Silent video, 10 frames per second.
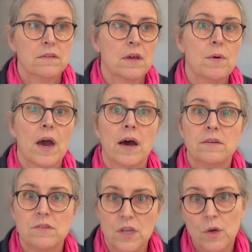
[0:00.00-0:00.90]
So I
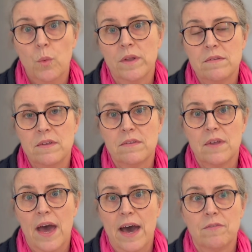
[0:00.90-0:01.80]
do want us
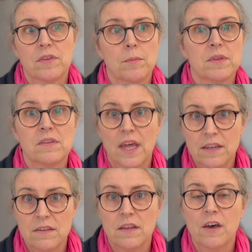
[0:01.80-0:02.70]
to have some sense